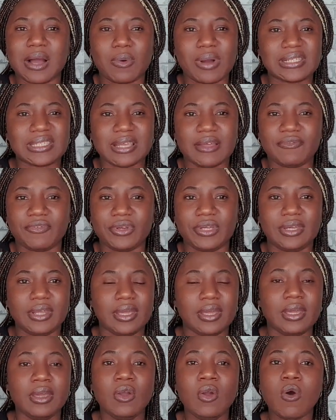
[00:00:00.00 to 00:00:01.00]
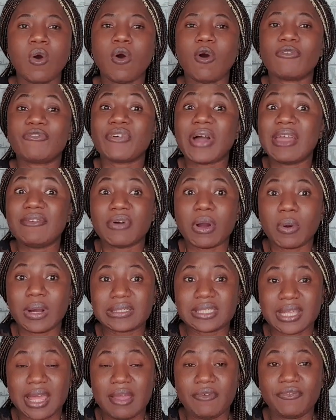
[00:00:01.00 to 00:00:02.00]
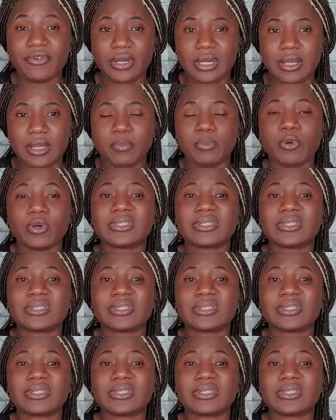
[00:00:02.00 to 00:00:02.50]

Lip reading: hours every day or 5 hours every day,